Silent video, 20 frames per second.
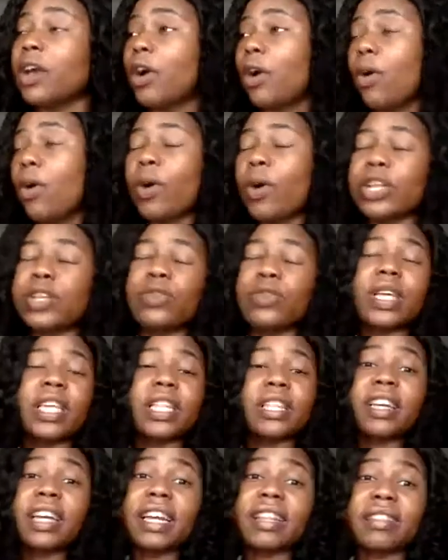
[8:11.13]
Or you
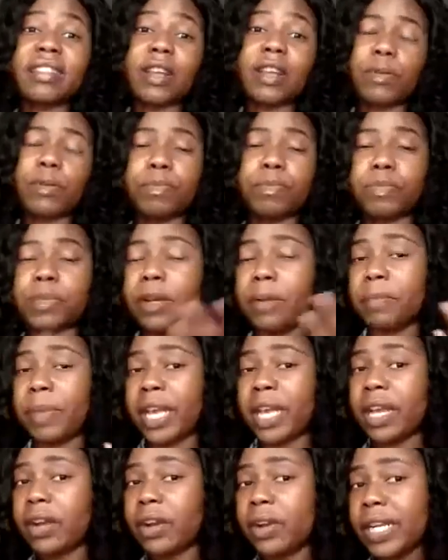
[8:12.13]
can look at their
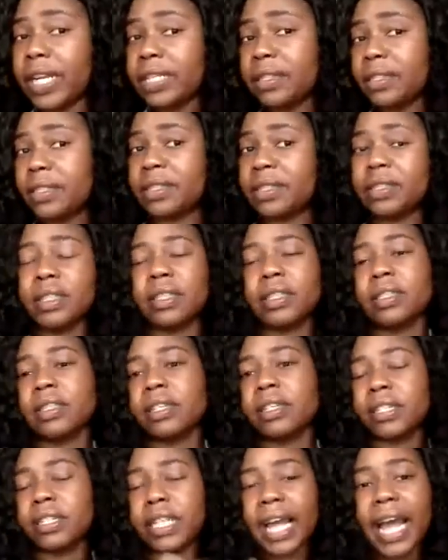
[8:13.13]
parents,
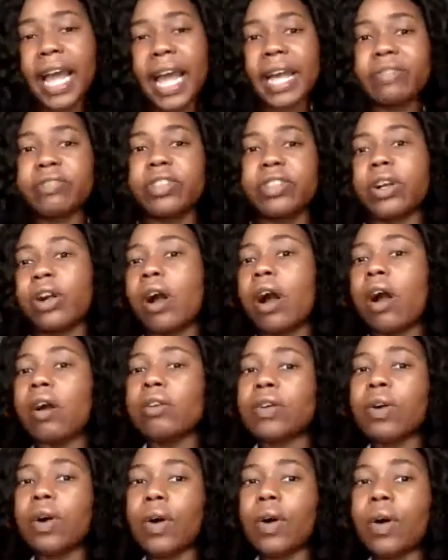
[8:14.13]
their dad, their
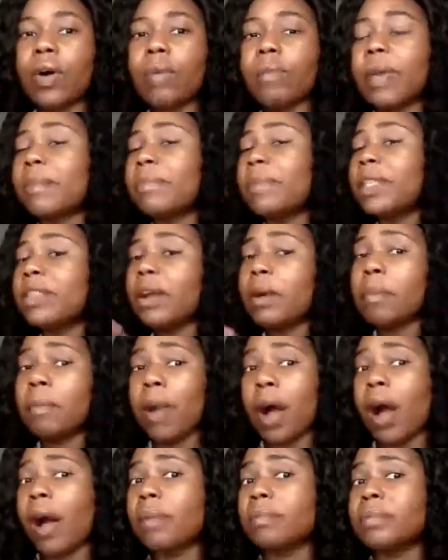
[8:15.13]
uncle, maybe their
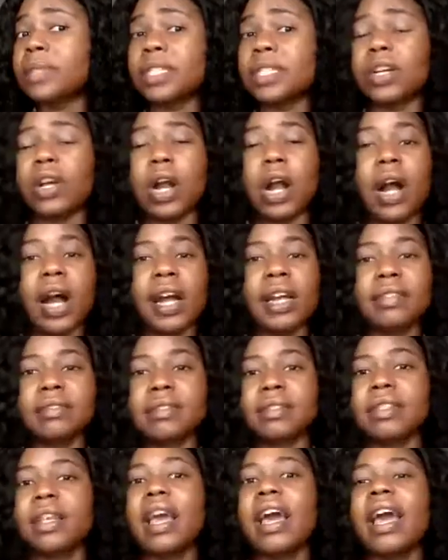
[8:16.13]
moms, their
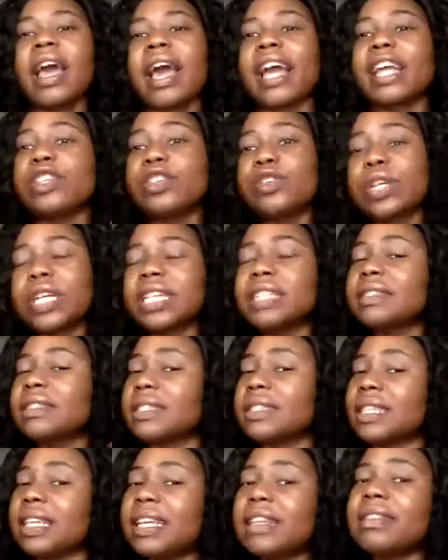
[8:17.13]
aunts, and you can
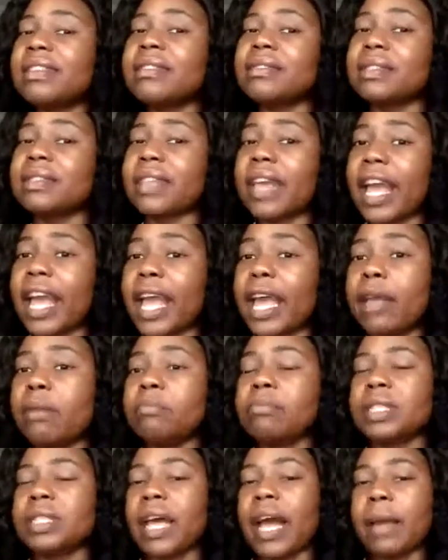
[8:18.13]
see the
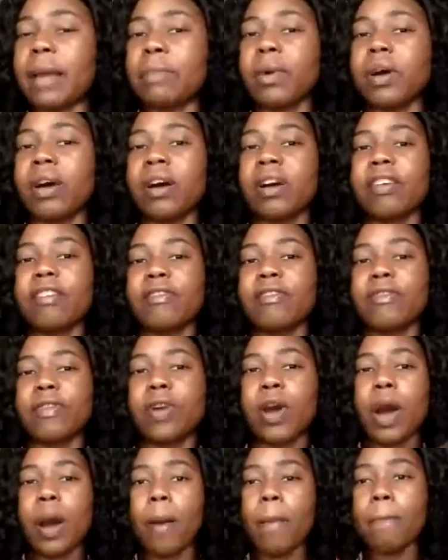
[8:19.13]
same type of
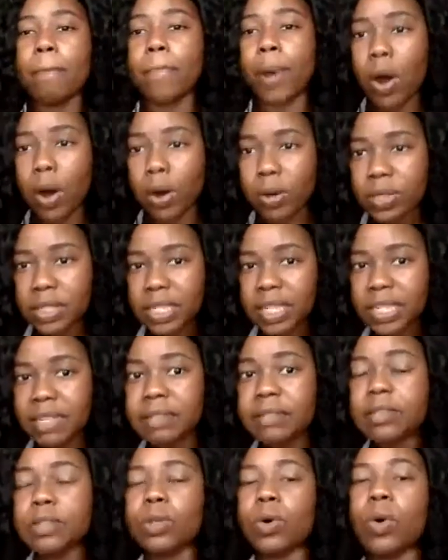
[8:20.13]

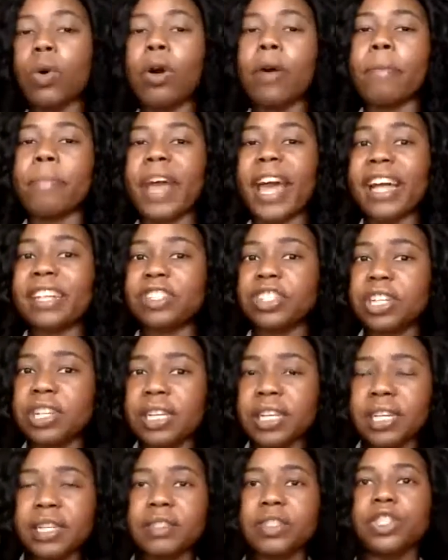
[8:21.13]
baldness or
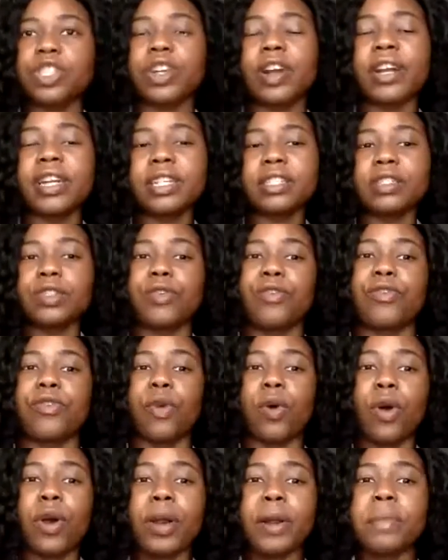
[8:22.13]
patchiness starting to
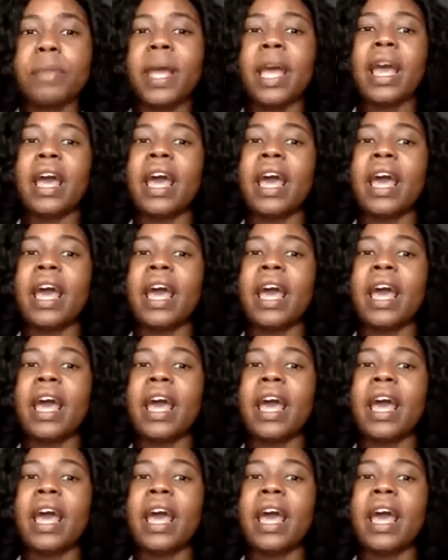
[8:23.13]
form.